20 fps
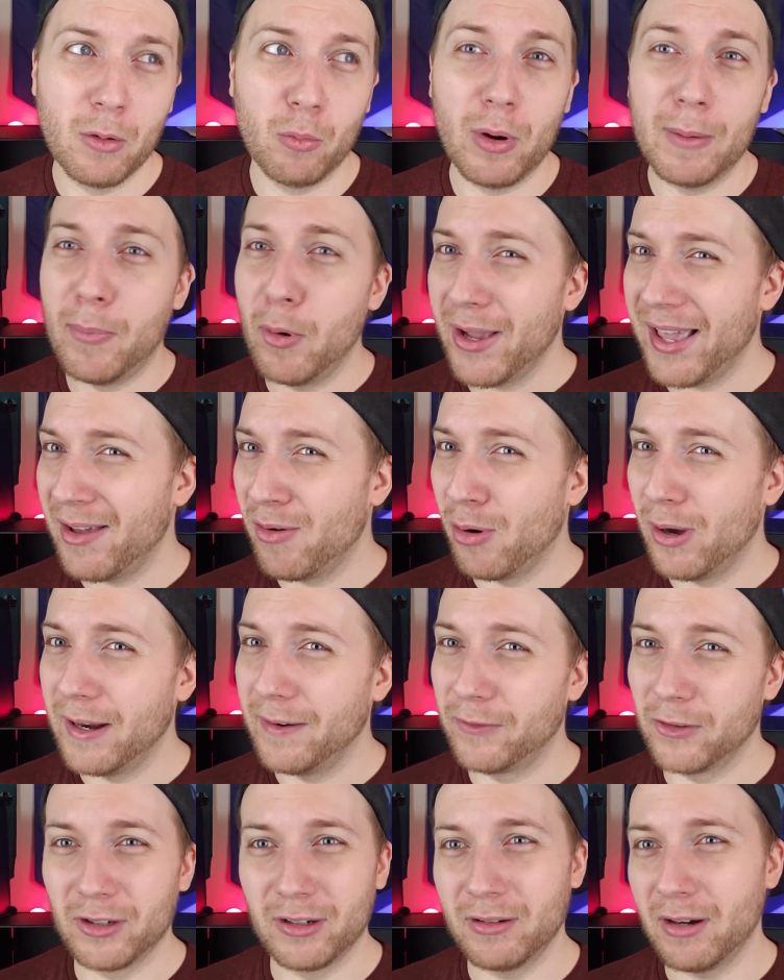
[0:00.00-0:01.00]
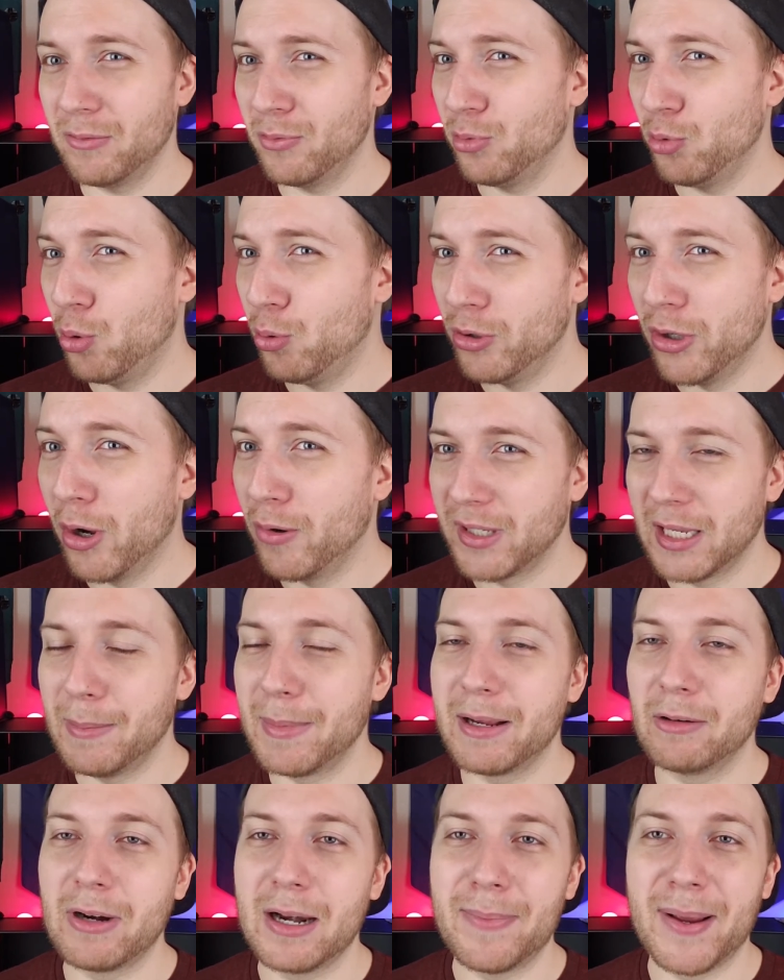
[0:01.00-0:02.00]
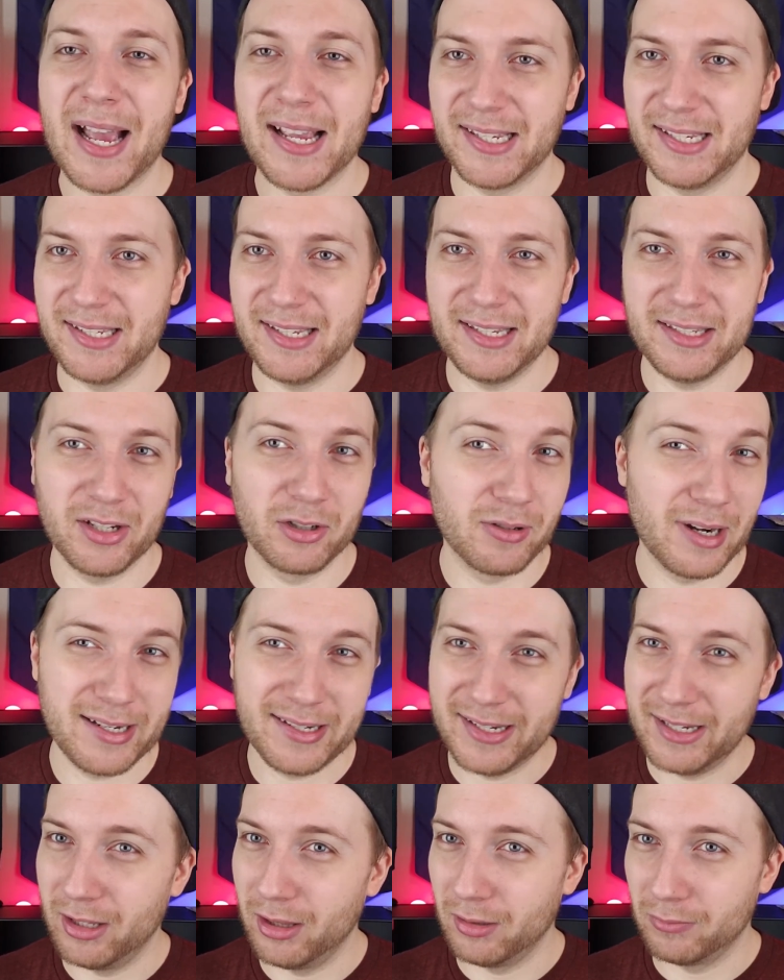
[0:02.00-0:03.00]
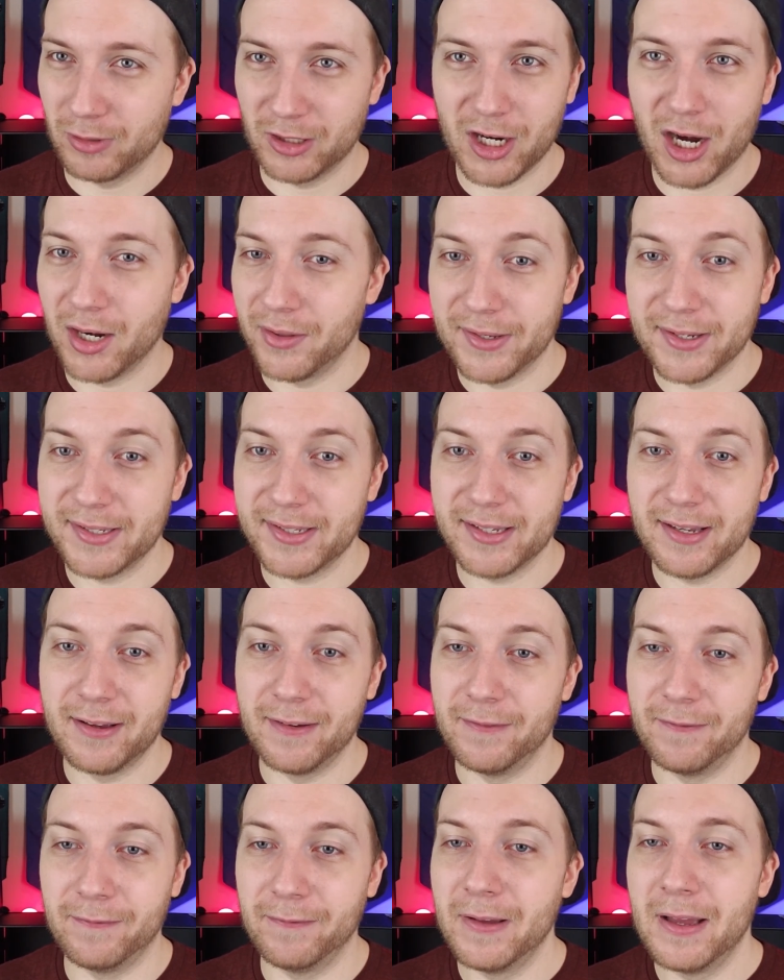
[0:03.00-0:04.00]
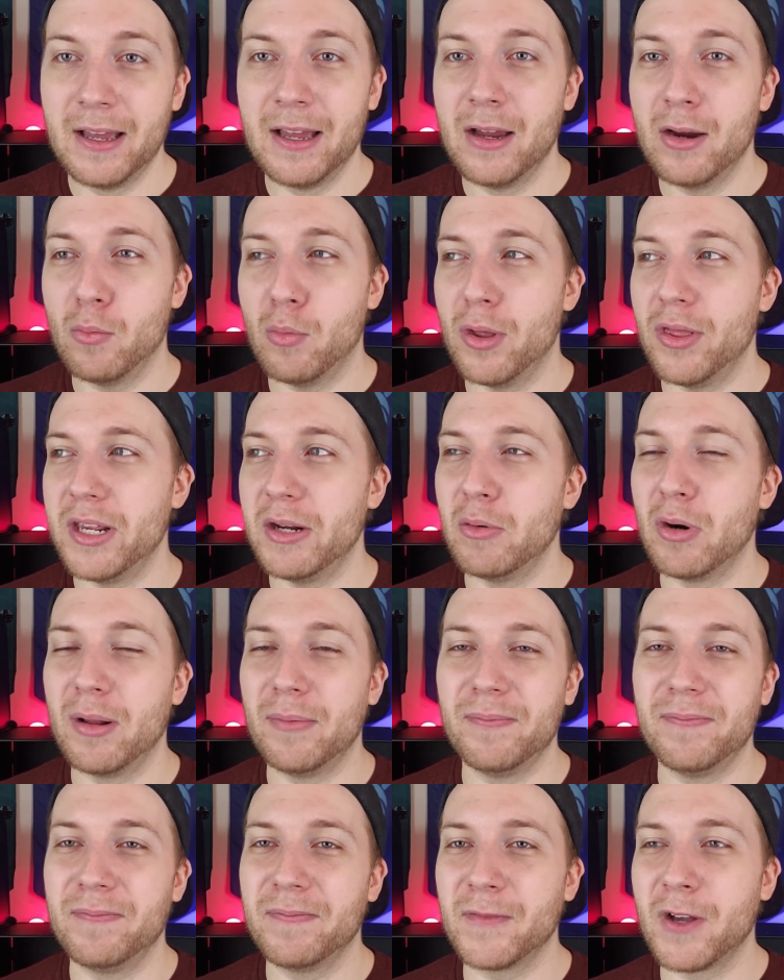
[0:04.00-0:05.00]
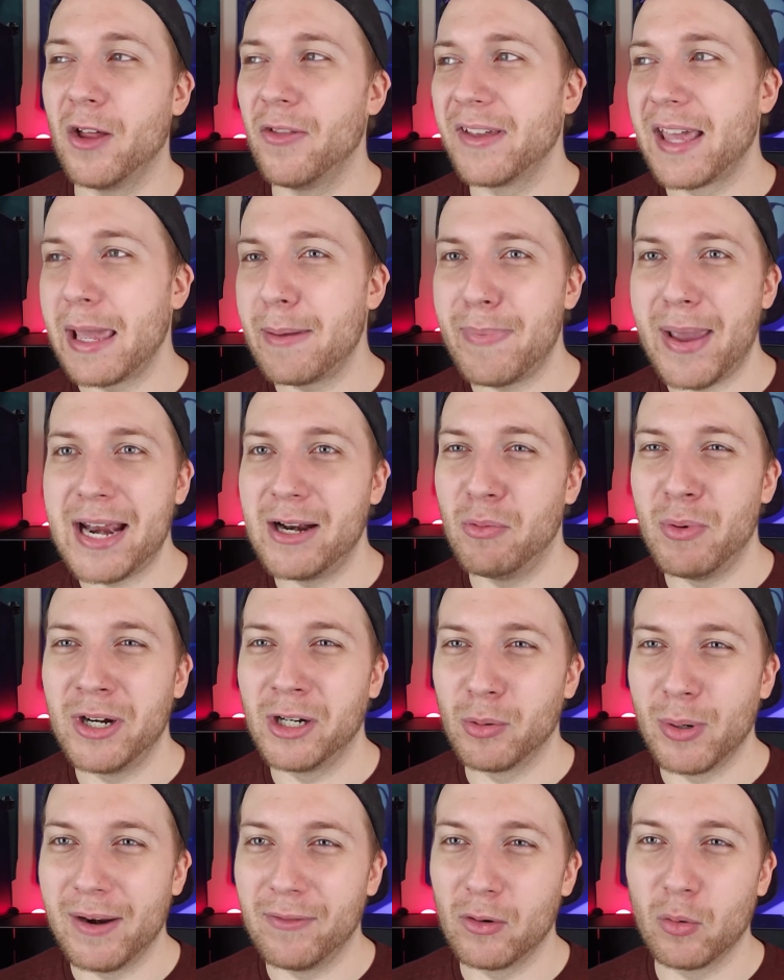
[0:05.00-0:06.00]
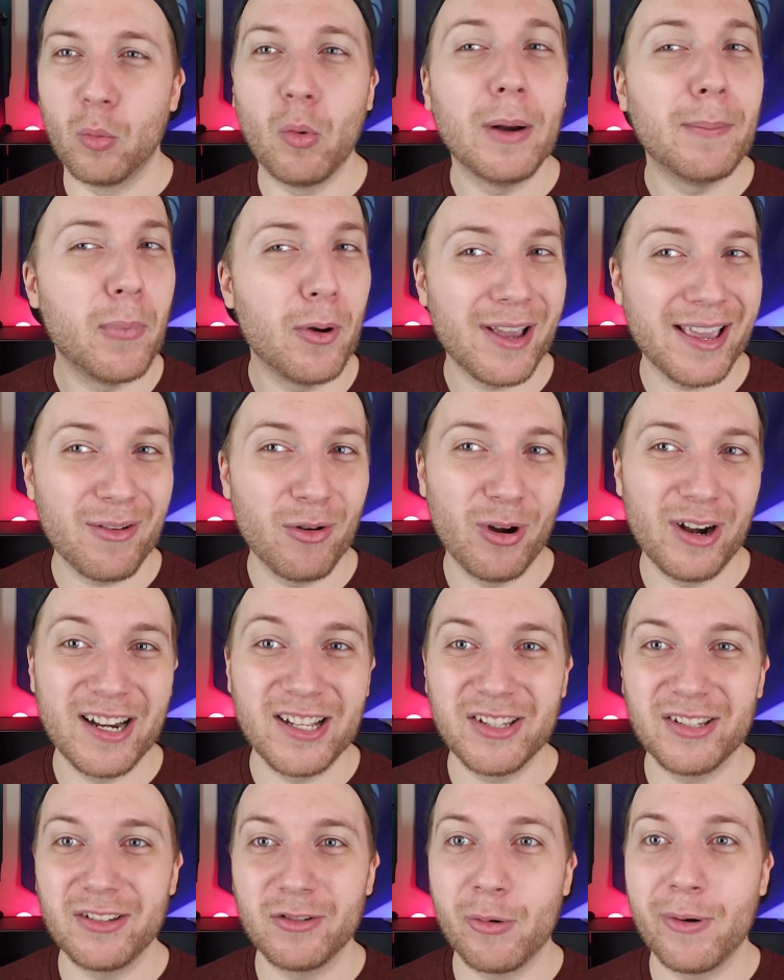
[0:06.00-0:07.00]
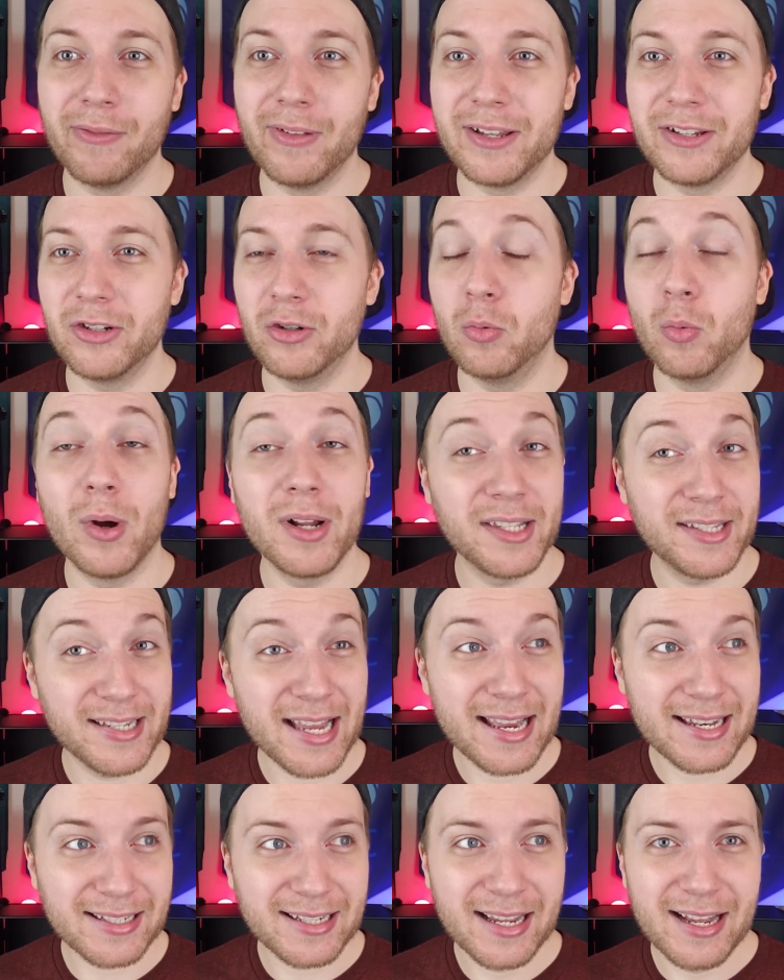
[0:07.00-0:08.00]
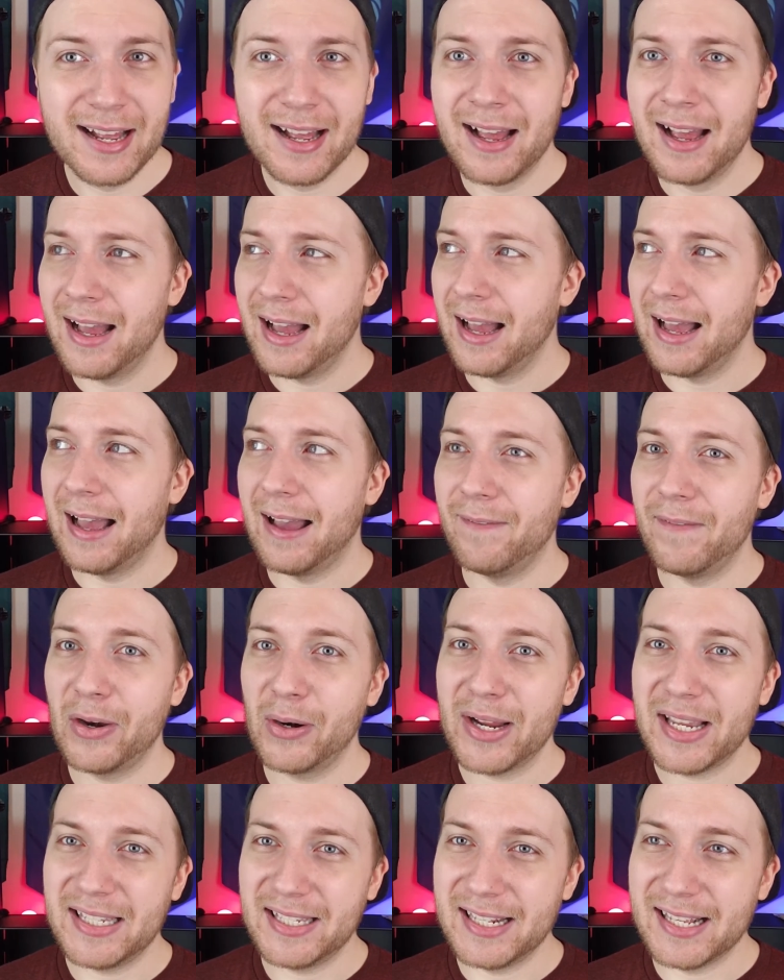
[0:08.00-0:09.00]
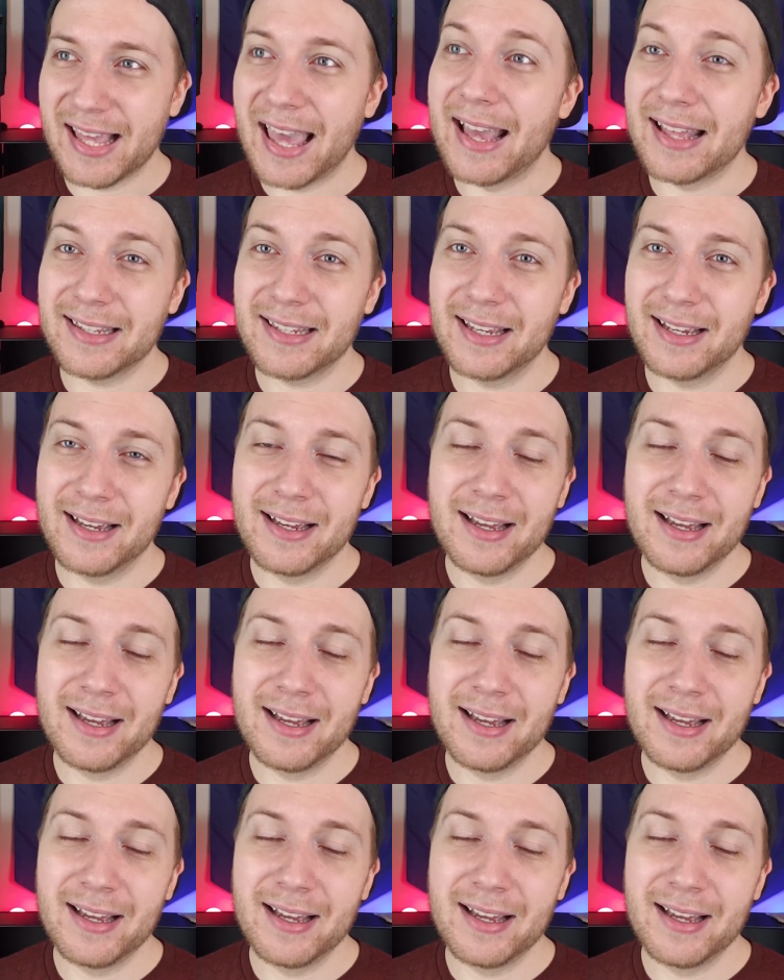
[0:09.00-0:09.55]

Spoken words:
1 Pokecoin for who knows how many raid passes is a great deal, regardless of whether you want to call the game pay to win or whatever. 1 Pokecoin is equivalent to 1 cent. Very easy to get.